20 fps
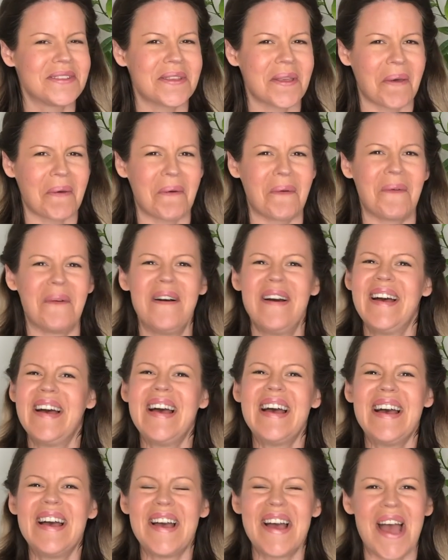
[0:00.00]
So
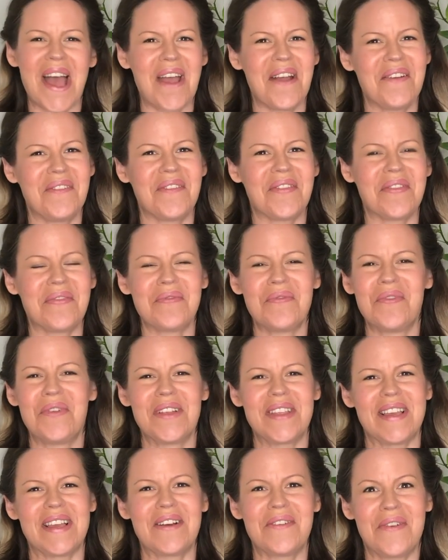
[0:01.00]
I'm
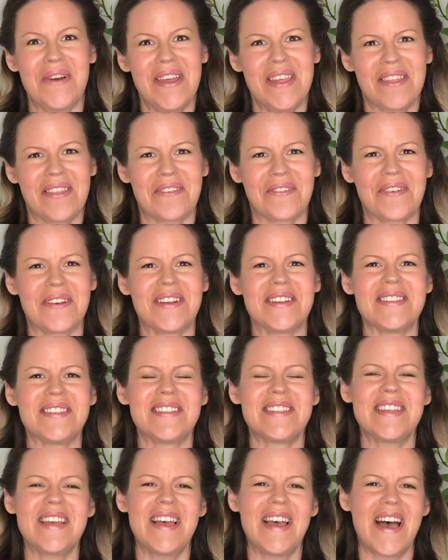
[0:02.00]
really quite thrilled